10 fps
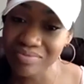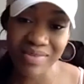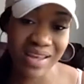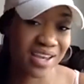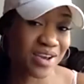
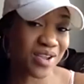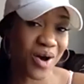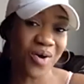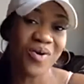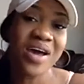You
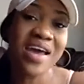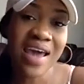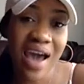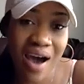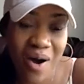know,
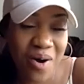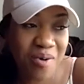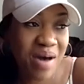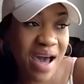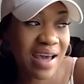
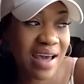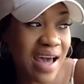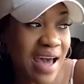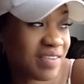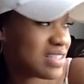I
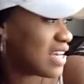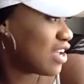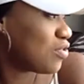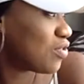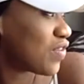have to tell
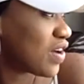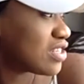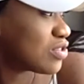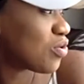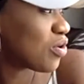you a funny
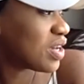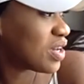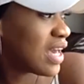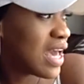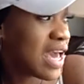story.
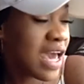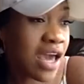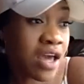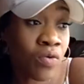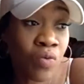
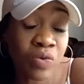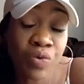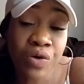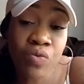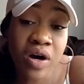When
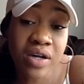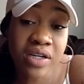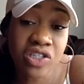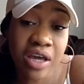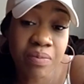we won a
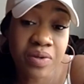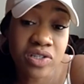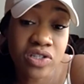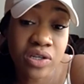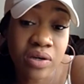
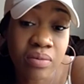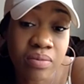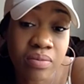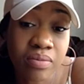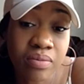championship,
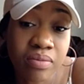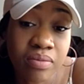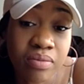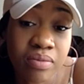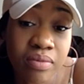
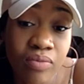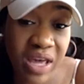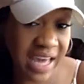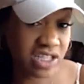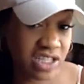we
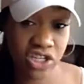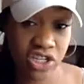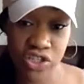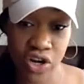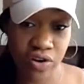had
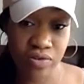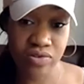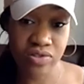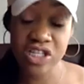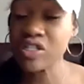
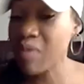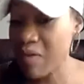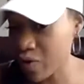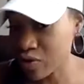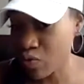T-shirts. This is my
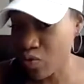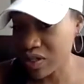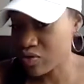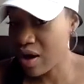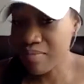first one,
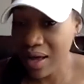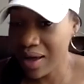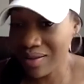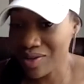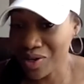so I'm not,
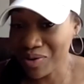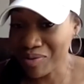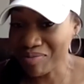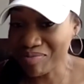you know,